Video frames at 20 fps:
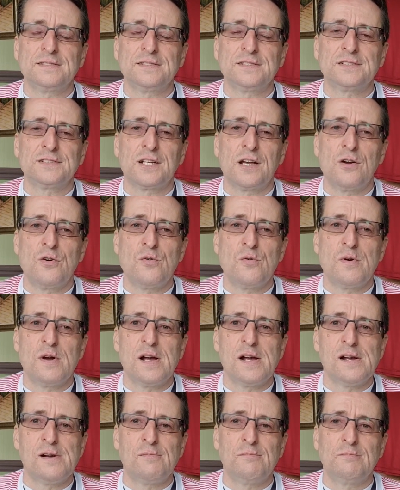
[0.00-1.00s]

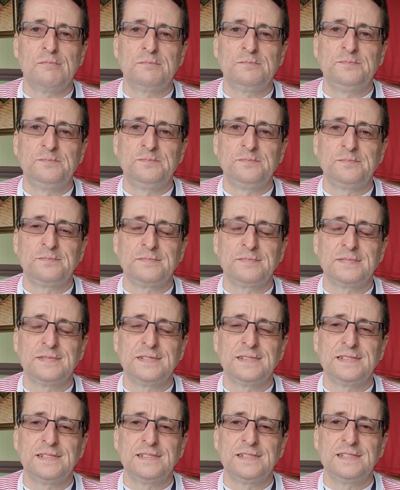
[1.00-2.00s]
So
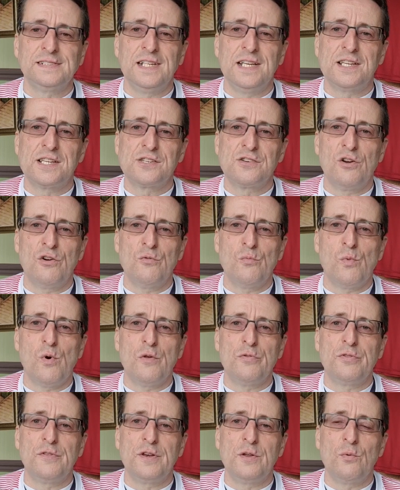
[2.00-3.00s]
it's not
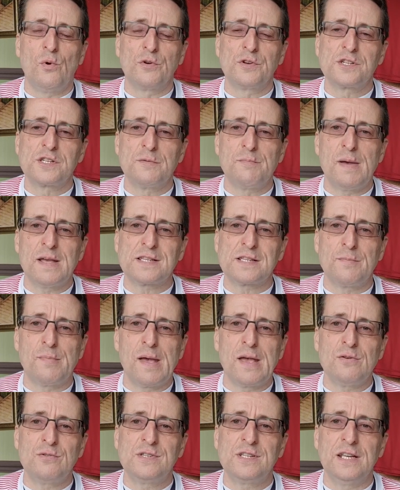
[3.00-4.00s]
one that he wants to mess
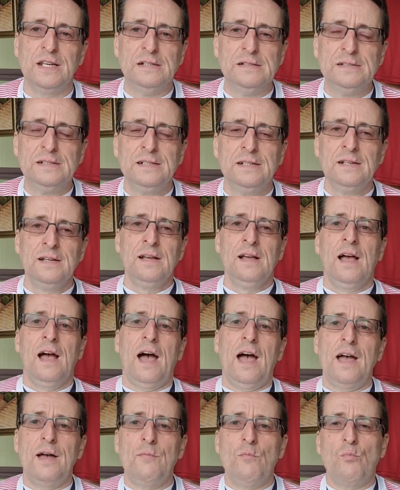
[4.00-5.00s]
about in.
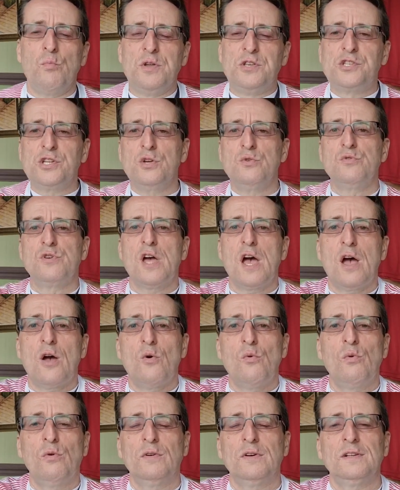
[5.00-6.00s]
We do
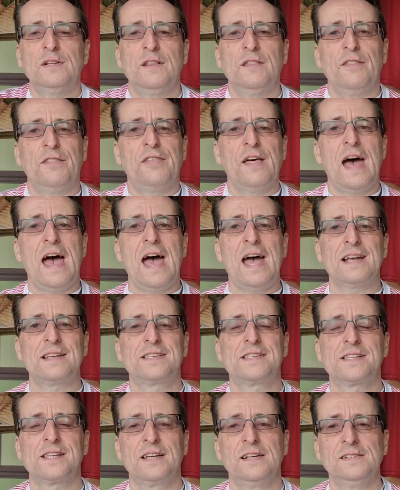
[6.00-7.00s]
know
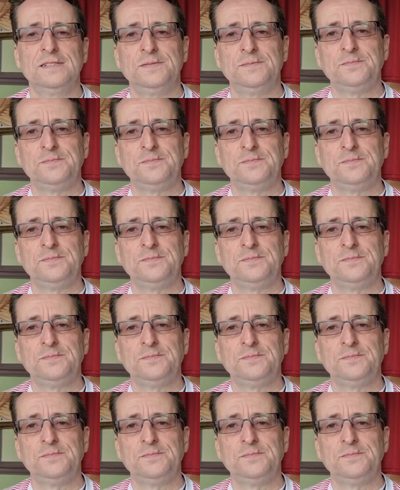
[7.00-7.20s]
that